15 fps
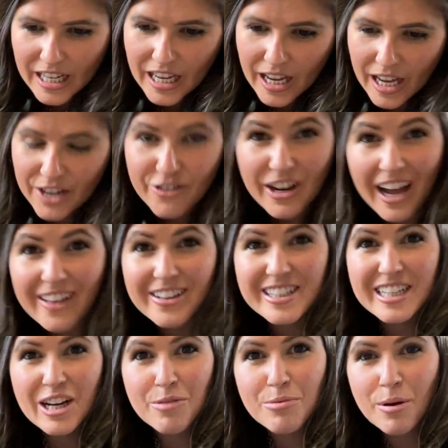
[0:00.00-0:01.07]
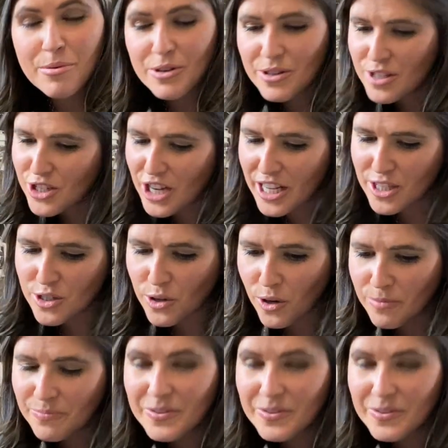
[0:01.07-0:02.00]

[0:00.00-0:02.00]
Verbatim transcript: In reality, I'll probably use chainsaw.